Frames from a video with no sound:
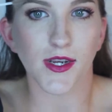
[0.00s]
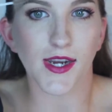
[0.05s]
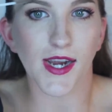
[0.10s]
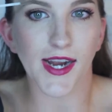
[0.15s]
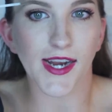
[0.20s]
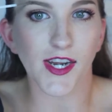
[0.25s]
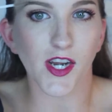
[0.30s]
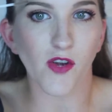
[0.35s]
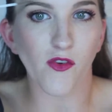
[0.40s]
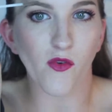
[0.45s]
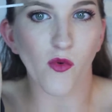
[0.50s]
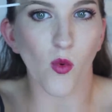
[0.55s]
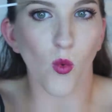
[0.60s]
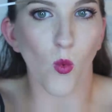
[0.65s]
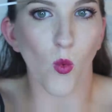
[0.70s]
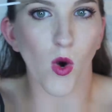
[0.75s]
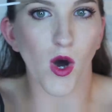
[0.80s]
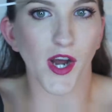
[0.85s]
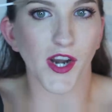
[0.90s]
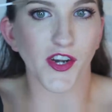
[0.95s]
kind of
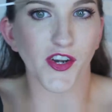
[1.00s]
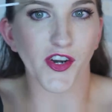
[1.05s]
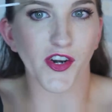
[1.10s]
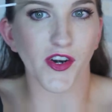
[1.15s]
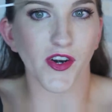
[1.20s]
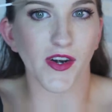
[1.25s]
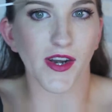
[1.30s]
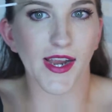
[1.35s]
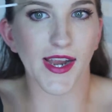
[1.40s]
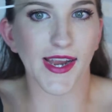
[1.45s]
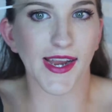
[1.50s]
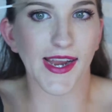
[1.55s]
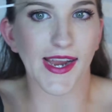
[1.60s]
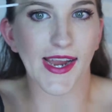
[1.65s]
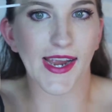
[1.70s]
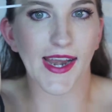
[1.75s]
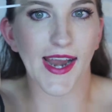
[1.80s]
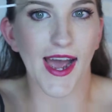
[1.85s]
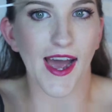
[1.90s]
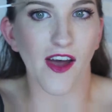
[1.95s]
wander and
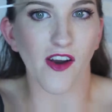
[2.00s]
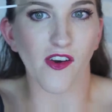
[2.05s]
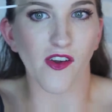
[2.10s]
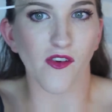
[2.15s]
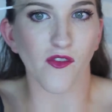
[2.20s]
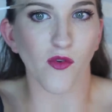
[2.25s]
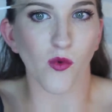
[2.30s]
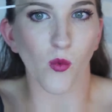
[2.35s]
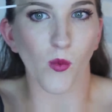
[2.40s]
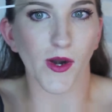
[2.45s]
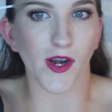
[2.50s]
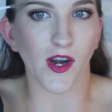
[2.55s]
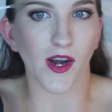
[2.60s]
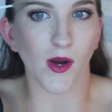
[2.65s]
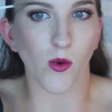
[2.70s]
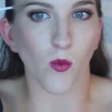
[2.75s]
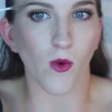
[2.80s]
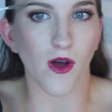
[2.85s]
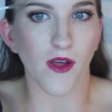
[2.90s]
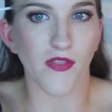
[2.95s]
get out of where
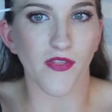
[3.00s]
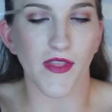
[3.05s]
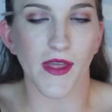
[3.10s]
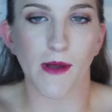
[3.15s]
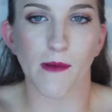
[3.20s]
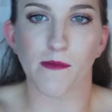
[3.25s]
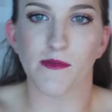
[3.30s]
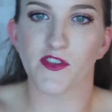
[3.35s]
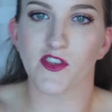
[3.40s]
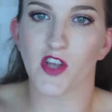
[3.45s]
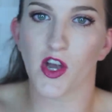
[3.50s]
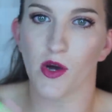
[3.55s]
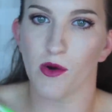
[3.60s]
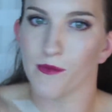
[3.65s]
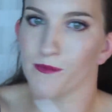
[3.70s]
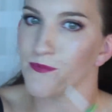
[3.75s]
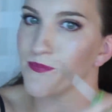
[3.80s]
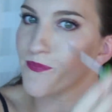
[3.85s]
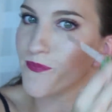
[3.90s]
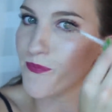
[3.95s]
I want them.
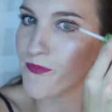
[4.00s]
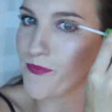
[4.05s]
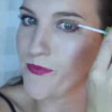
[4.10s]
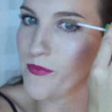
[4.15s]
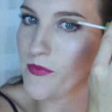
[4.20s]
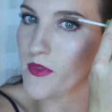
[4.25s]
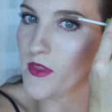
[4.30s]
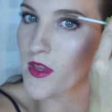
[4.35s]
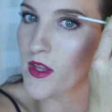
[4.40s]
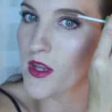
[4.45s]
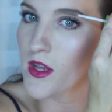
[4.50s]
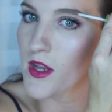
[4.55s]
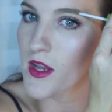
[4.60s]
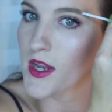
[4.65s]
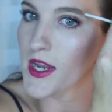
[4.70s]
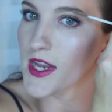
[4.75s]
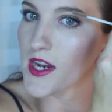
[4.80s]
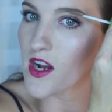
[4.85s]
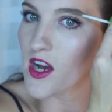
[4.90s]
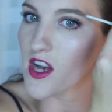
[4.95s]
So
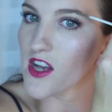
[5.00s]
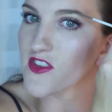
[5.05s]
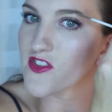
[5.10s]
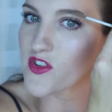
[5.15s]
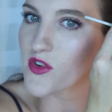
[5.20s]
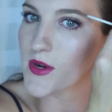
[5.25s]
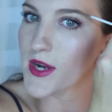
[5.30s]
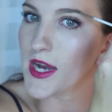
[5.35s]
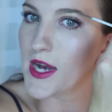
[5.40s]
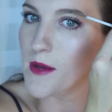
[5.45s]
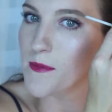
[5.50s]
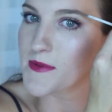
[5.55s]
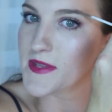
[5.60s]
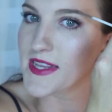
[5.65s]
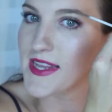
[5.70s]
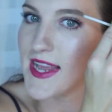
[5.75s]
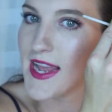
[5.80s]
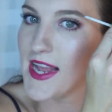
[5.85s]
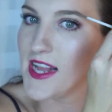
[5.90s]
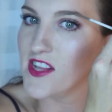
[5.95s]
it also helps
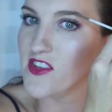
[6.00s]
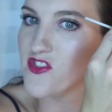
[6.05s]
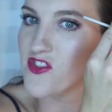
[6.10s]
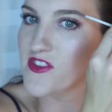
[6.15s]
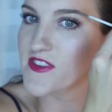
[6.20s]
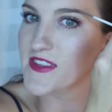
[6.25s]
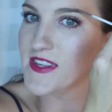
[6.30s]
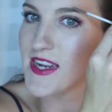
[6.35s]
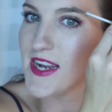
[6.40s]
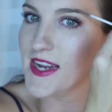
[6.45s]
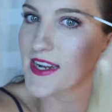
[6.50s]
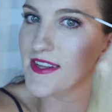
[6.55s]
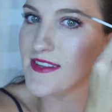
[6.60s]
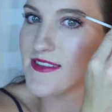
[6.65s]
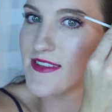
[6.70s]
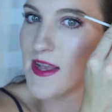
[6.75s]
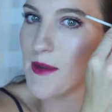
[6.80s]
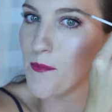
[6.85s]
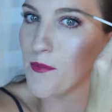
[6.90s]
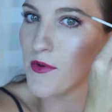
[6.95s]
again just to kind of
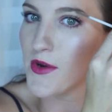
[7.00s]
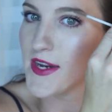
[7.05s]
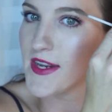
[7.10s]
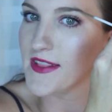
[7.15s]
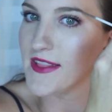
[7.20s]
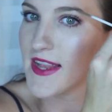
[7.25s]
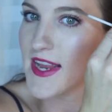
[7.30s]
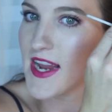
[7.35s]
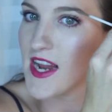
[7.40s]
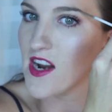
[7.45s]
separate the